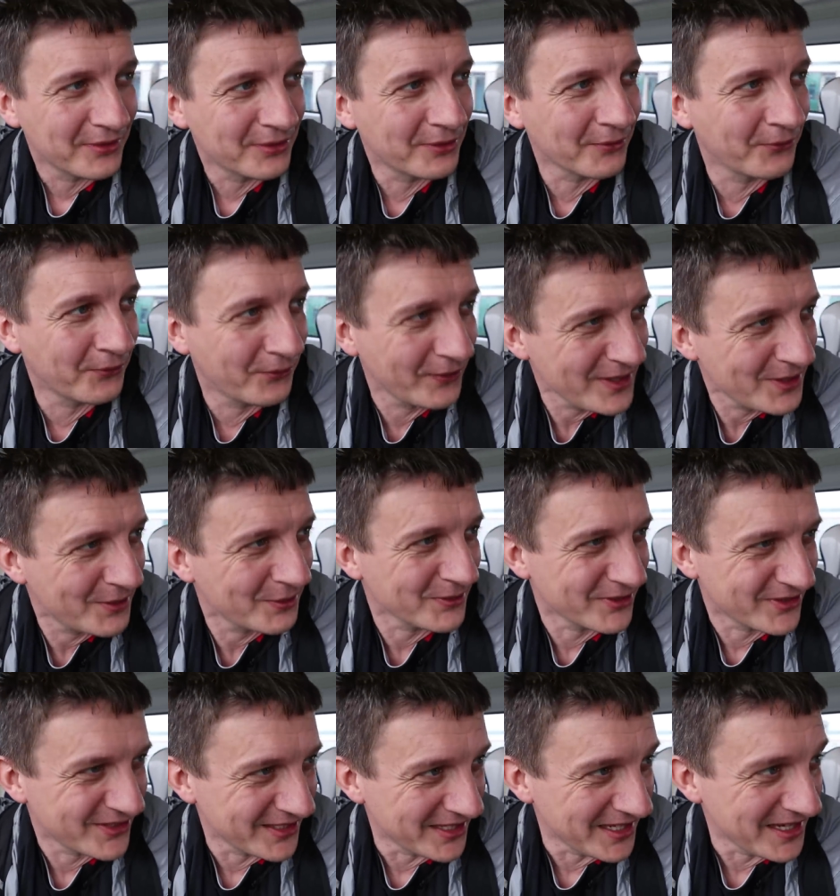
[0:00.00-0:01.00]
The
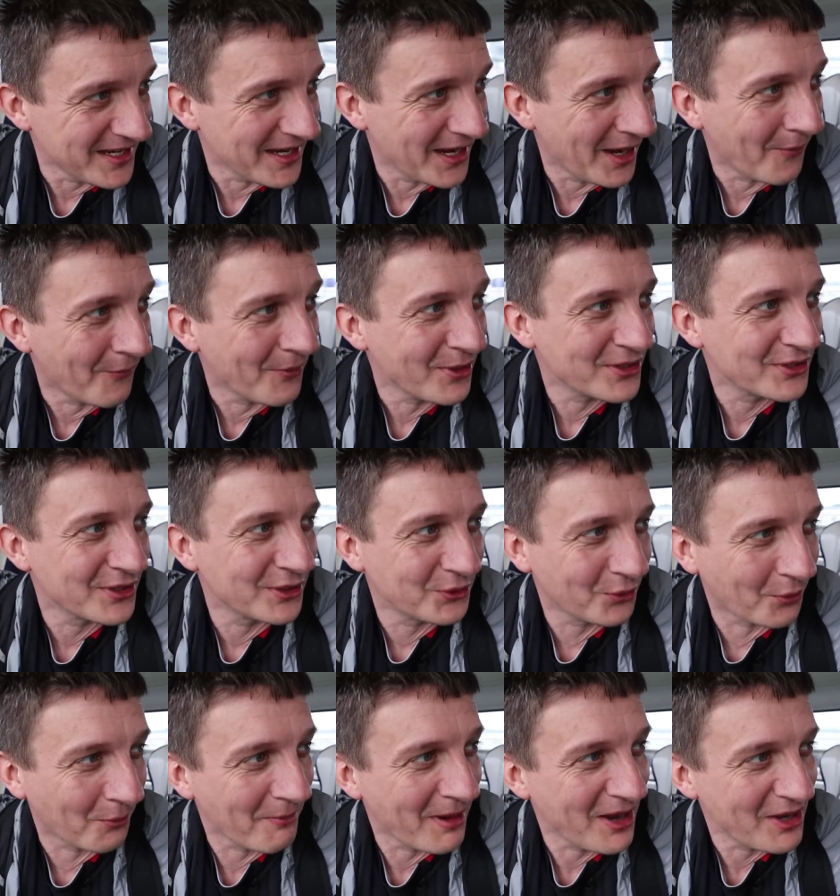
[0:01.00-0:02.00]
frequency at which the
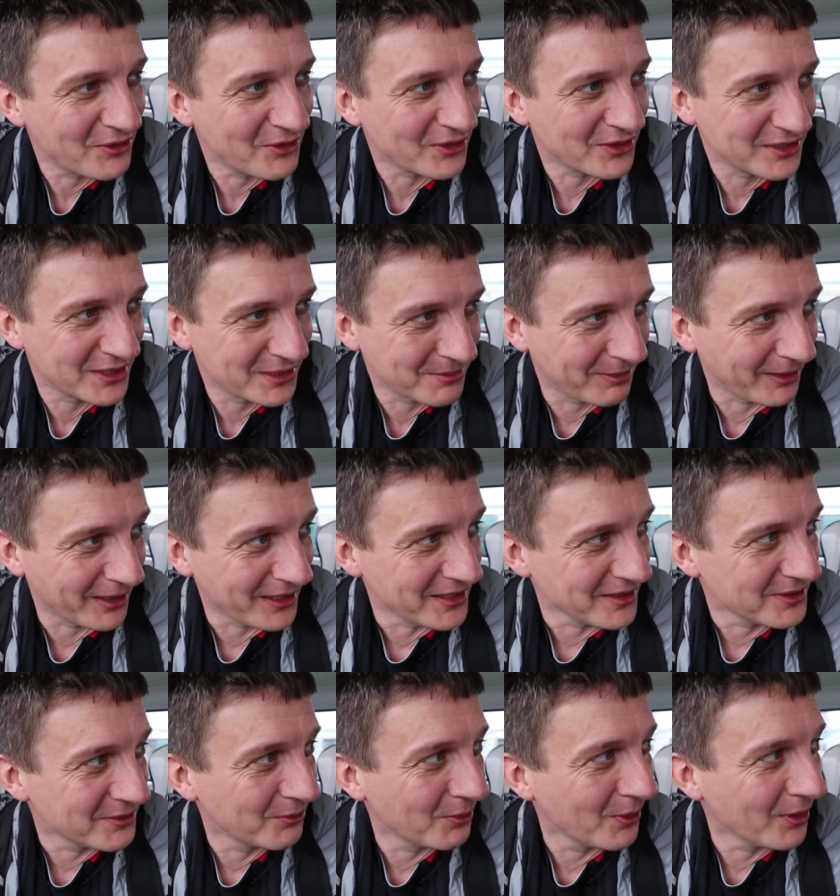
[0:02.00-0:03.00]
dot matrix
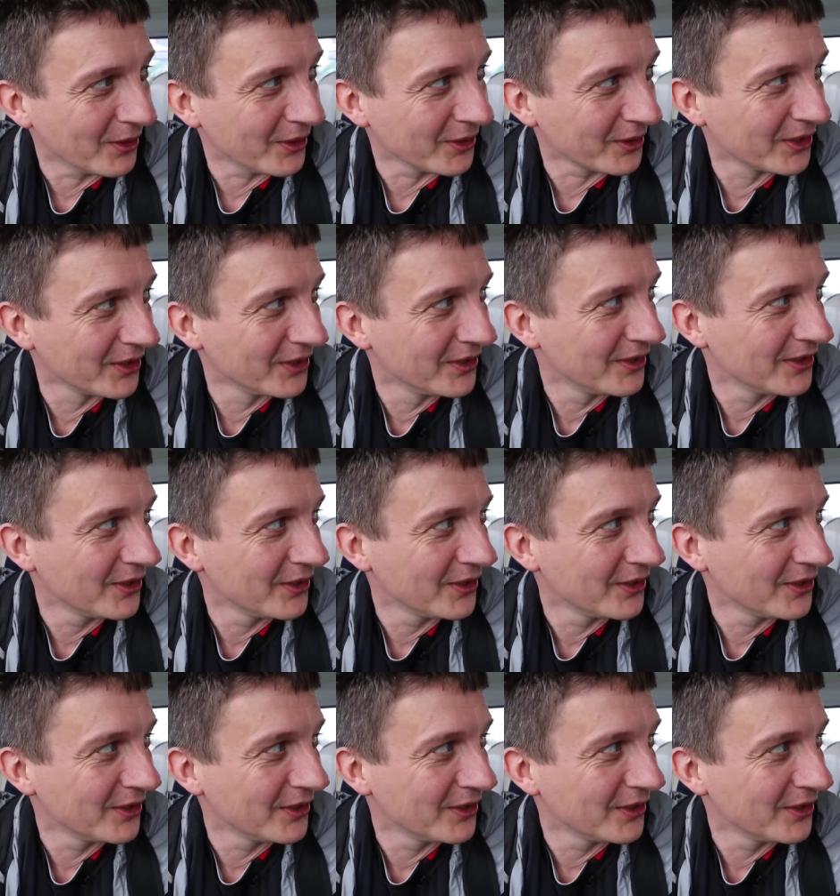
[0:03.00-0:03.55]
displays work